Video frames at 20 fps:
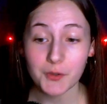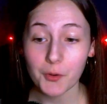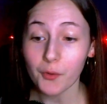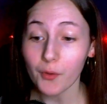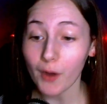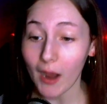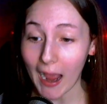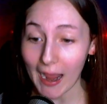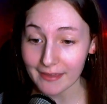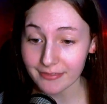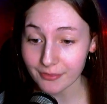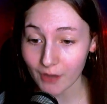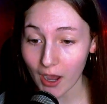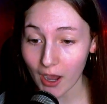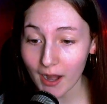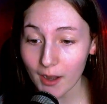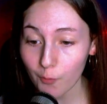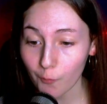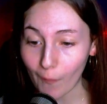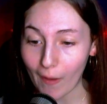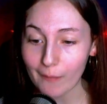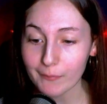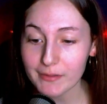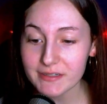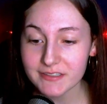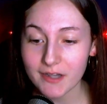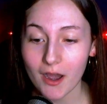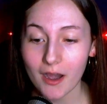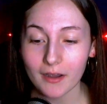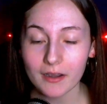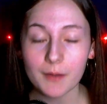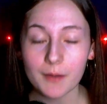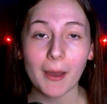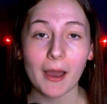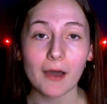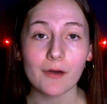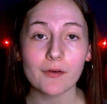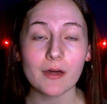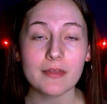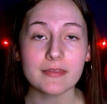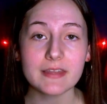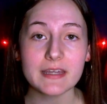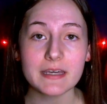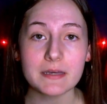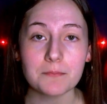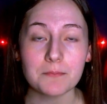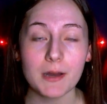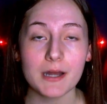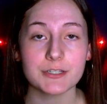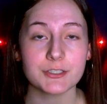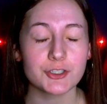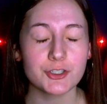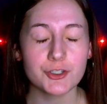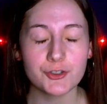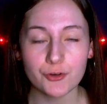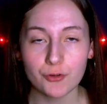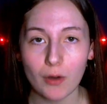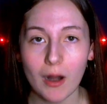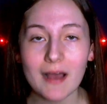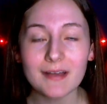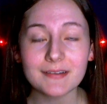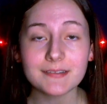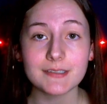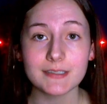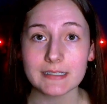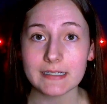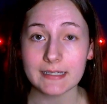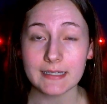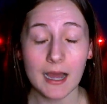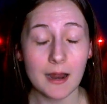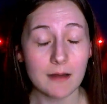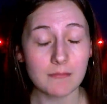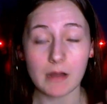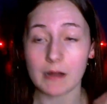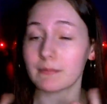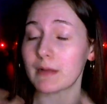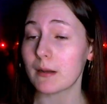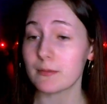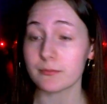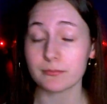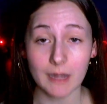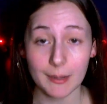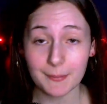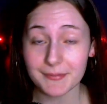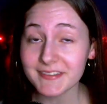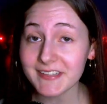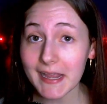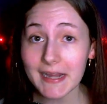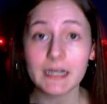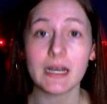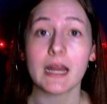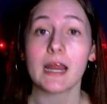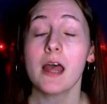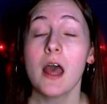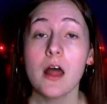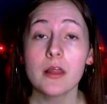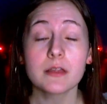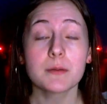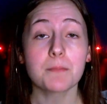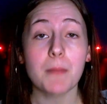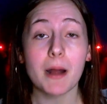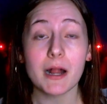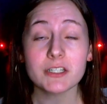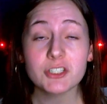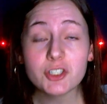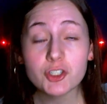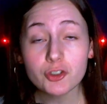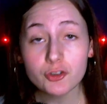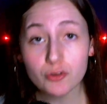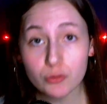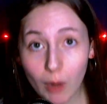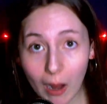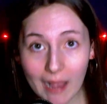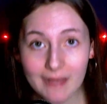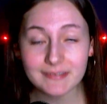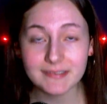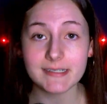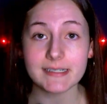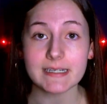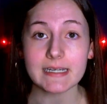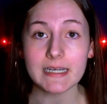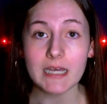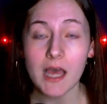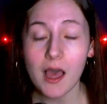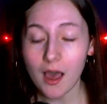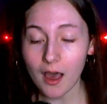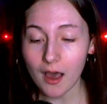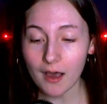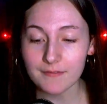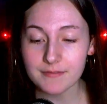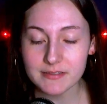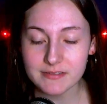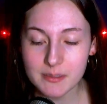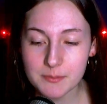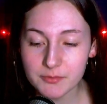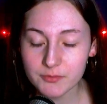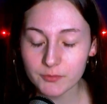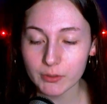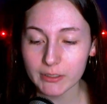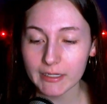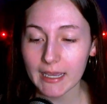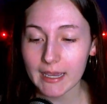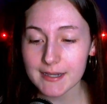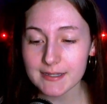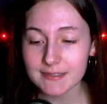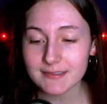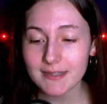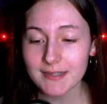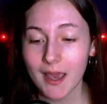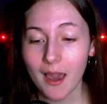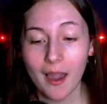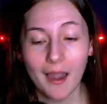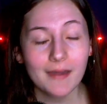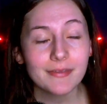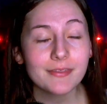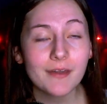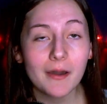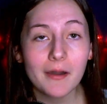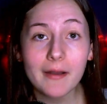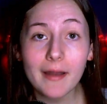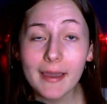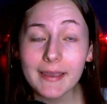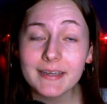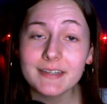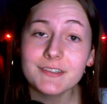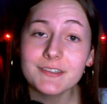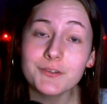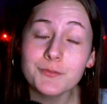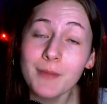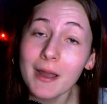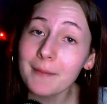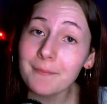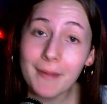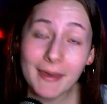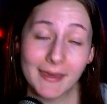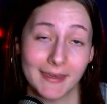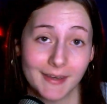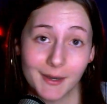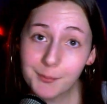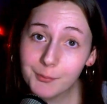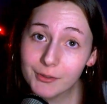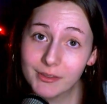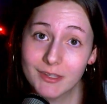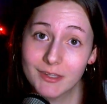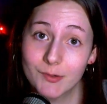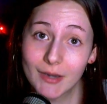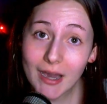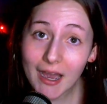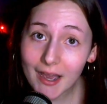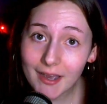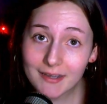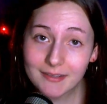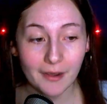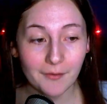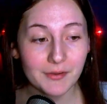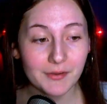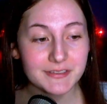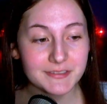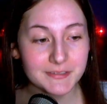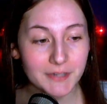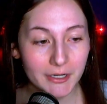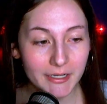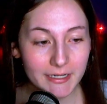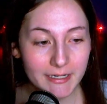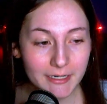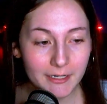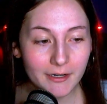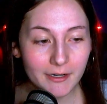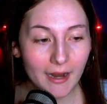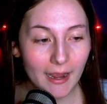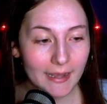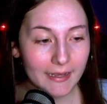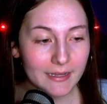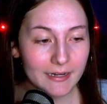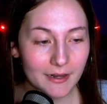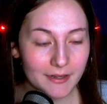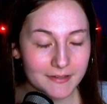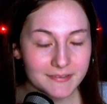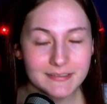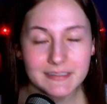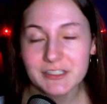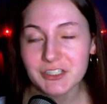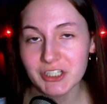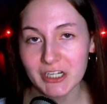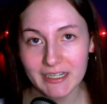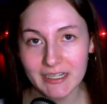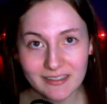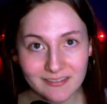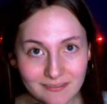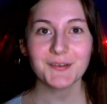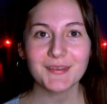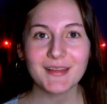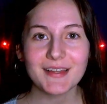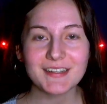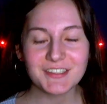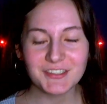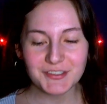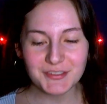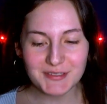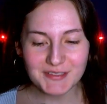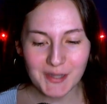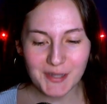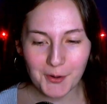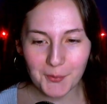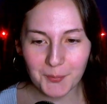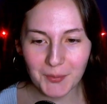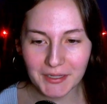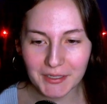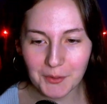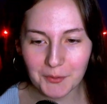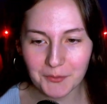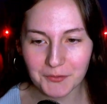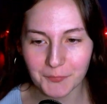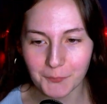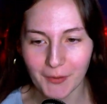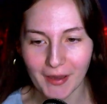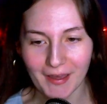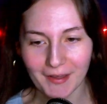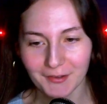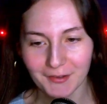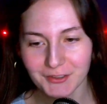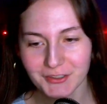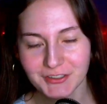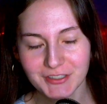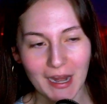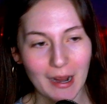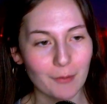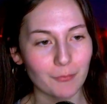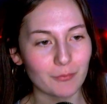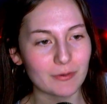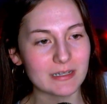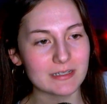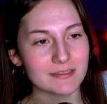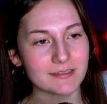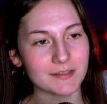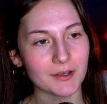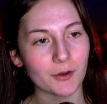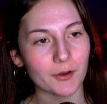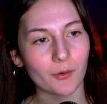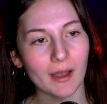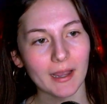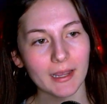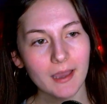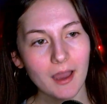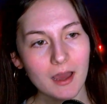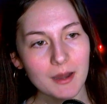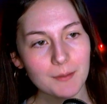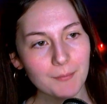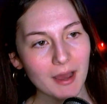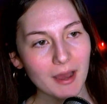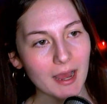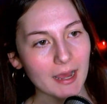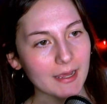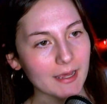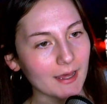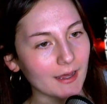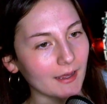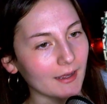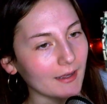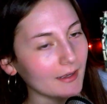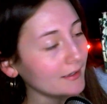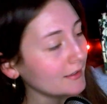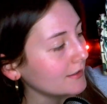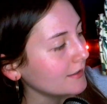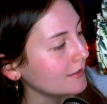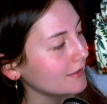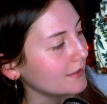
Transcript: So I thought while we talk about the monstrosity, I, am saying it, the monstrosity of the Sims 4 kits, I thought I could do my makeup with you guys. Now it's dark in here, I cannot see shit. So let's just hope it goes well, shall we? So I got my uh,